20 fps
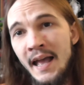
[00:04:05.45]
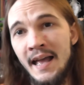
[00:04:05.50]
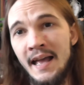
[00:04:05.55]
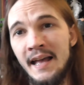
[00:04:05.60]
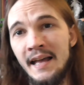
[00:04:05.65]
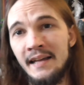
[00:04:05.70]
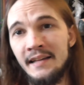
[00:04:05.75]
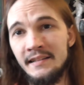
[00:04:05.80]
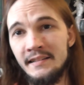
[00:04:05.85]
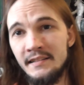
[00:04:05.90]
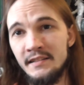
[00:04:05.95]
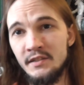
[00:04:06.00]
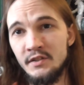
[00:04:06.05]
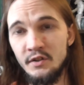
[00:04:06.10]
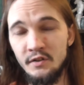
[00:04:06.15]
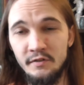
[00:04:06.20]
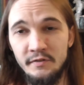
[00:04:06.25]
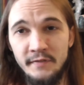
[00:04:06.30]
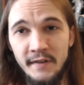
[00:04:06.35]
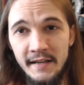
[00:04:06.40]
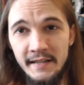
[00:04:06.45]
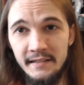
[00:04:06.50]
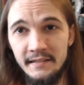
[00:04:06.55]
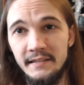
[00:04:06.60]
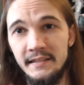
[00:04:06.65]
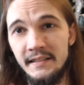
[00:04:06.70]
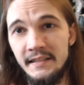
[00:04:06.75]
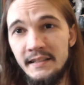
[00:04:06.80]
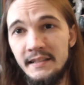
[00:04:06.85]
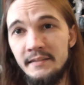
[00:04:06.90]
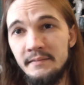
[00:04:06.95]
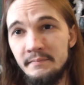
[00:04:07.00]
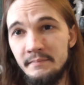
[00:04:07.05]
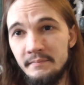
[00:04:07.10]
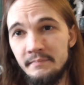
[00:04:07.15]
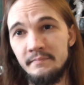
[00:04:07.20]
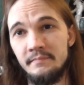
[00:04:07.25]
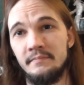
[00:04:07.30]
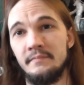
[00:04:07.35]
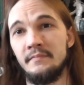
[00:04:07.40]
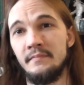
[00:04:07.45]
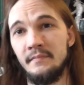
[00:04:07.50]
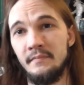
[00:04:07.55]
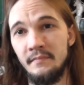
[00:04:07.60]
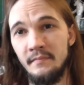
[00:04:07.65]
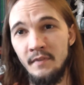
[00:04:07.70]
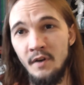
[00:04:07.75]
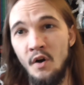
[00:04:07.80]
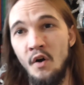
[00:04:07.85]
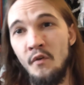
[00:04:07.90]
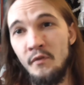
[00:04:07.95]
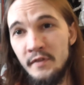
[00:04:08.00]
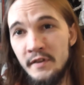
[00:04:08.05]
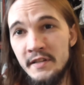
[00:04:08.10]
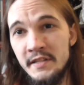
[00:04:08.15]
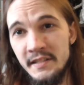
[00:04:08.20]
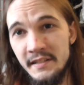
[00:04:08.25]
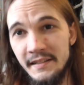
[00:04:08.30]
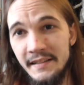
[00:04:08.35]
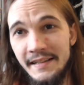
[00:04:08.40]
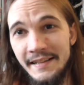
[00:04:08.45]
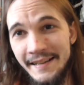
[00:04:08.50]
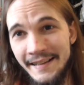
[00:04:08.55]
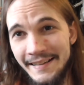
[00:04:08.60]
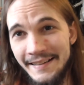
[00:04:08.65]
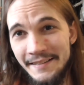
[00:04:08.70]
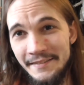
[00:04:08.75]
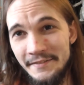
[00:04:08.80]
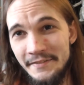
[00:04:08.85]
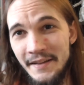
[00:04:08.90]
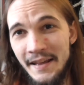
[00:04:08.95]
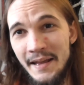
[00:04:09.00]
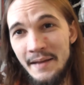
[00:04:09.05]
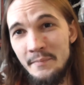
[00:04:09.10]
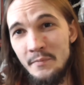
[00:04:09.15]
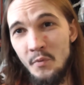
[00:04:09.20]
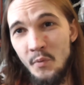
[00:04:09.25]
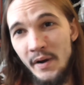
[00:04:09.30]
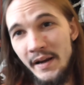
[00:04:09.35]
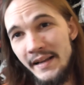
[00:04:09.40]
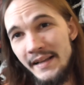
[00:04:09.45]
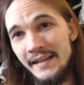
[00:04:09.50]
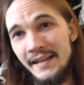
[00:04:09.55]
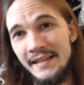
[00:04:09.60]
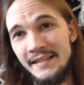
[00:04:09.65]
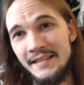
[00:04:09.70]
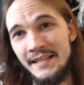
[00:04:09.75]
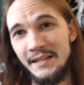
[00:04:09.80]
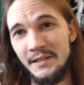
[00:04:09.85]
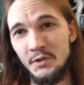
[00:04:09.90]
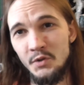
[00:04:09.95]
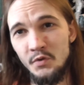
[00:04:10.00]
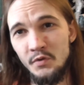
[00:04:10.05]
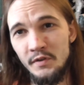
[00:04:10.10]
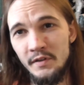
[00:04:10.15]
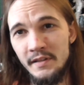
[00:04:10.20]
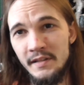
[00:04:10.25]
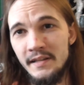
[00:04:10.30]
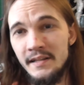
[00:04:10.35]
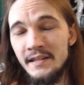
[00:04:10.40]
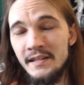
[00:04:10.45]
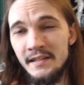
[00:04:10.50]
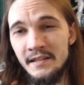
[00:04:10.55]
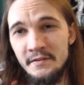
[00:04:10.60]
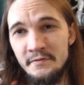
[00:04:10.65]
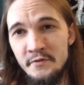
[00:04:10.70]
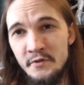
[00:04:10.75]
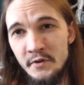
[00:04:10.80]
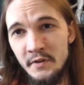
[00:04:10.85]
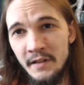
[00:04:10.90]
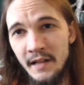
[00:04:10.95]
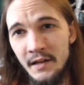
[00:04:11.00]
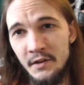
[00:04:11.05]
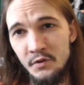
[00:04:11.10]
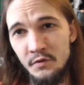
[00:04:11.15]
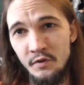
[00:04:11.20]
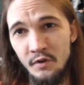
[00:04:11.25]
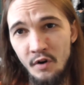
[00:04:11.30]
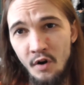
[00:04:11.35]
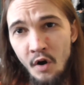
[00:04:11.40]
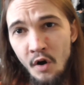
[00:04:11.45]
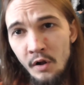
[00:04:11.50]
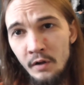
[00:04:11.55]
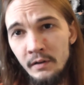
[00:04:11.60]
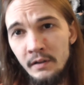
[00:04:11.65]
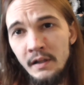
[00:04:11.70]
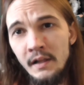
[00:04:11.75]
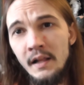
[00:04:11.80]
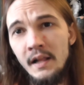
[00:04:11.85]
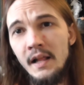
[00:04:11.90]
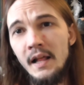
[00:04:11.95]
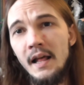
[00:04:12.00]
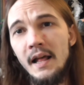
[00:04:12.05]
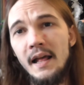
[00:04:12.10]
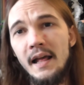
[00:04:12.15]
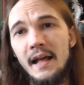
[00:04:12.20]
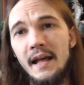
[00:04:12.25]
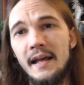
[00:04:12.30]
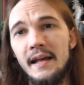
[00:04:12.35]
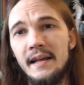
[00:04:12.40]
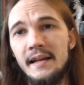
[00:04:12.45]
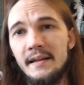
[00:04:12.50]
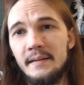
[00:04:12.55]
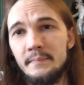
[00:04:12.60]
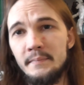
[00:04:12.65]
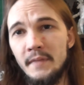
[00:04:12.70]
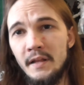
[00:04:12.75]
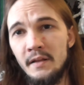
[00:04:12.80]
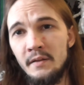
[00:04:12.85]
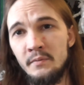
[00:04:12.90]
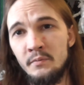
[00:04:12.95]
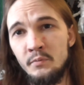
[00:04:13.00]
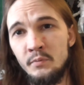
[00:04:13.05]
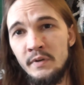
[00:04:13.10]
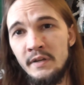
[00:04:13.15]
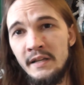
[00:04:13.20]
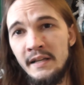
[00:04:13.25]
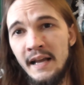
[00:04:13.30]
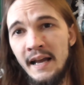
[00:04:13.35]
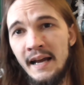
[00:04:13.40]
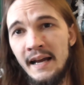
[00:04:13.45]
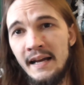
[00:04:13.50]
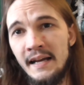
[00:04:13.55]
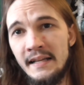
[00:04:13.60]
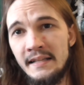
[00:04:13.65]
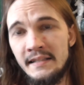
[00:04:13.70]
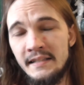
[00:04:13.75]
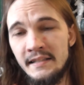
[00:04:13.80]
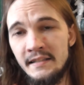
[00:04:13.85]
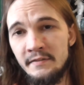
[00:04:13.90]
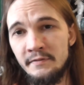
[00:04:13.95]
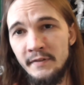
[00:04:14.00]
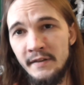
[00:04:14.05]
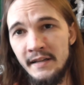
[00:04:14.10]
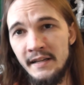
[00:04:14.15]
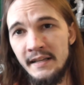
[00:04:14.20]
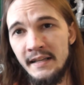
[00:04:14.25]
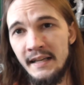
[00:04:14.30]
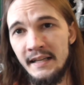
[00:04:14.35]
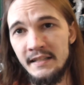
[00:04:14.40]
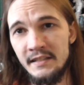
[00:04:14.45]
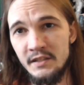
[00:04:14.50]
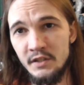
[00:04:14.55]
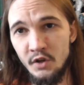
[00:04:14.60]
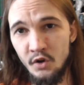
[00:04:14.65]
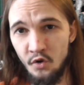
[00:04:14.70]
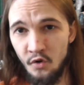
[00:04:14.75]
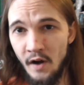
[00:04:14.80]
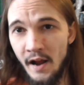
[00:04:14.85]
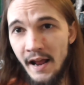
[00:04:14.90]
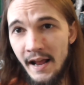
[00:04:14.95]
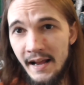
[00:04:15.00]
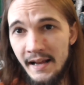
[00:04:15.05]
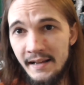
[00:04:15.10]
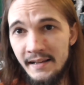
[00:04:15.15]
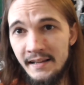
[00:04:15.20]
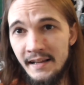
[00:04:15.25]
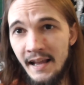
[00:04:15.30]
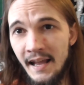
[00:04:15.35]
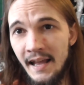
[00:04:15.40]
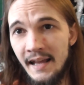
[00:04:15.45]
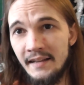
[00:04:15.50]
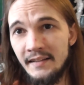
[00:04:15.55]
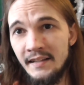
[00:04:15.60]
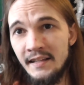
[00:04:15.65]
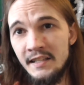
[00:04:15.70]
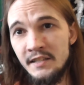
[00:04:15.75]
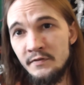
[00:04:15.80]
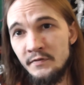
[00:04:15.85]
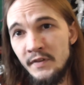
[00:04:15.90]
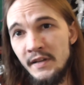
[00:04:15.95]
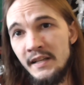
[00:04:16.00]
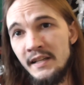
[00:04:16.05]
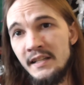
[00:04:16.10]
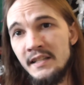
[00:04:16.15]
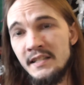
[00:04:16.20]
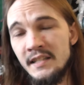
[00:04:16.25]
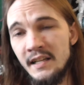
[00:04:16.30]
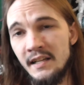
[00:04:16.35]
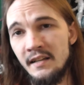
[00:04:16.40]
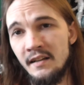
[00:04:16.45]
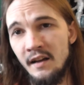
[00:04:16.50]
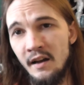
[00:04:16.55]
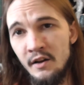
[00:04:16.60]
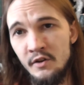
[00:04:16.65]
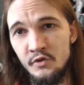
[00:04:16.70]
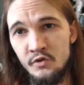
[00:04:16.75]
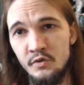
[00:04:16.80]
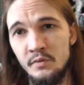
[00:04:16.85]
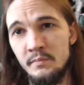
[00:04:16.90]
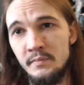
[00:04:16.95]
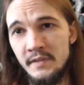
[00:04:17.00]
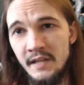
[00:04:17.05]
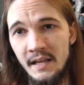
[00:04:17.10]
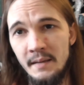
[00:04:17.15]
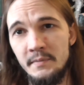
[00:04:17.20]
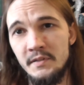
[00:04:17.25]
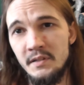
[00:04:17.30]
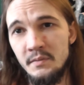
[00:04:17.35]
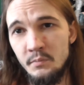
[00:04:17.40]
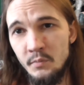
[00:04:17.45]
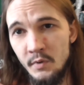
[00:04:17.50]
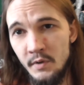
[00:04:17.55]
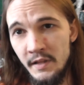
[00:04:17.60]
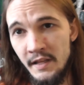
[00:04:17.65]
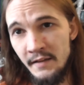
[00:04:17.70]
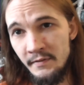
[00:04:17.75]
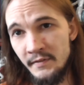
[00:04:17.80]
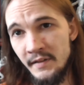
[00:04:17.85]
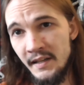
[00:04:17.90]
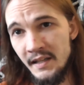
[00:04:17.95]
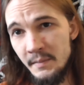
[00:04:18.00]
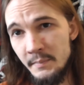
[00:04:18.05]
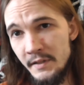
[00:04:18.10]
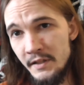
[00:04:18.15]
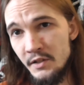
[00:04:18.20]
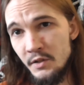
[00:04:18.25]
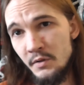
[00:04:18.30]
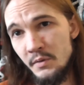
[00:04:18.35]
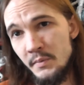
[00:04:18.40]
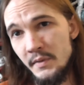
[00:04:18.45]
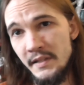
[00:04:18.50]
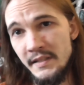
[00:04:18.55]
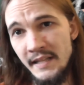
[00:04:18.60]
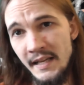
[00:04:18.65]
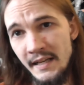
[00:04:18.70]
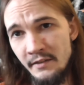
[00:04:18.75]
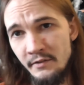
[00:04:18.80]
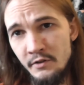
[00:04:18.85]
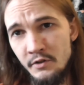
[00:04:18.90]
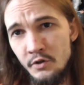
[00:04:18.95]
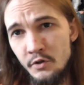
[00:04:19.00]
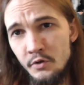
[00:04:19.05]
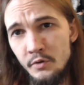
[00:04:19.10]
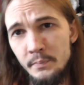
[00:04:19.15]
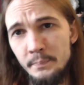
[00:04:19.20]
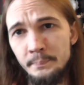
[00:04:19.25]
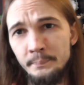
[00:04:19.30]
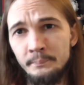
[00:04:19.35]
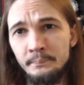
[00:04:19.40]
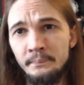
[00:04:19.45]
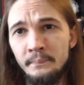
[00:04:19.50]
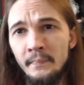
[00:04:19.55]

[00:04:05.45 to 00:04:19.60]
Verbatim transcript: and sort of finally, obviously, kind of um, winning and taking over the, the Foot Clan overall. Um, we had the fight against Krang and his various kind of Utrom types and what they've kind of been doing with the Technodrome.